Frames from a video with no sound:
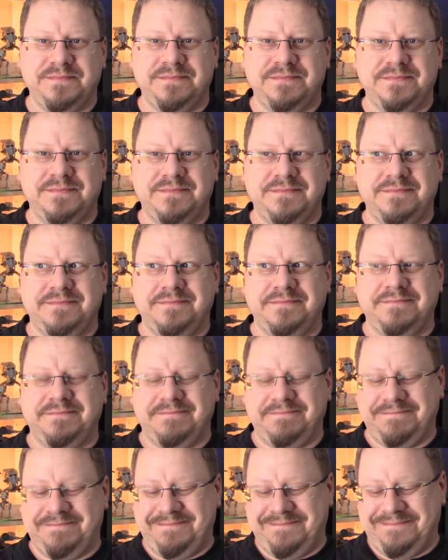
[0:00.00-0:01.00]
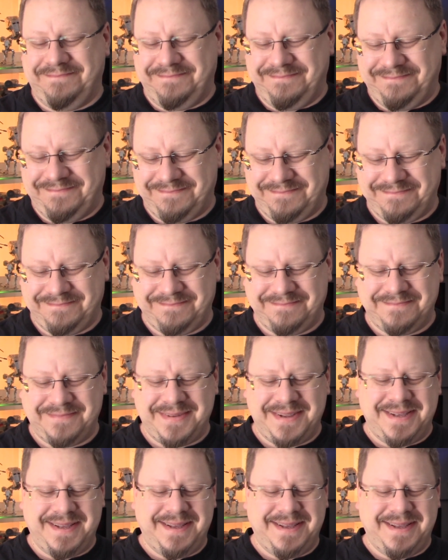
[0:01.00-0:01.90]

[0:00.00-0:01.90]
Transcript: (silence)